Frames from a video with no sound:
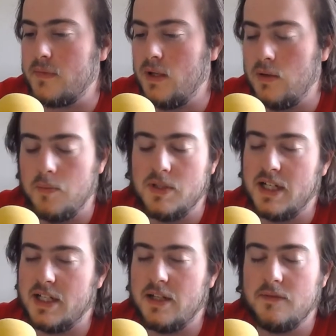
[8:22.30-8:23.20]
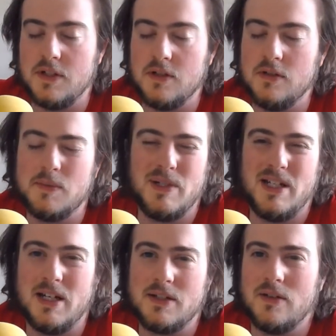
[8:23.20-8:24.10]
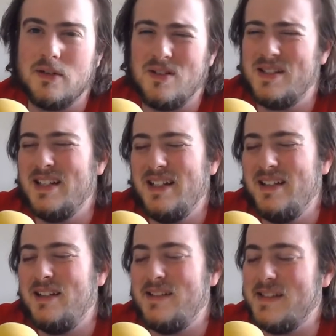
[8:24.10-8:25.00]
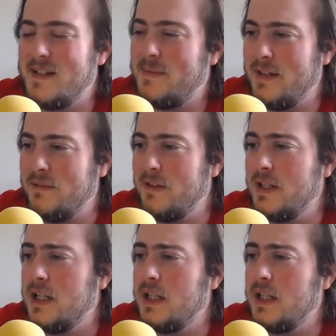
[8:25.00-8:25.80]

Or protect give twos, protect circles. Yeah, same thing really.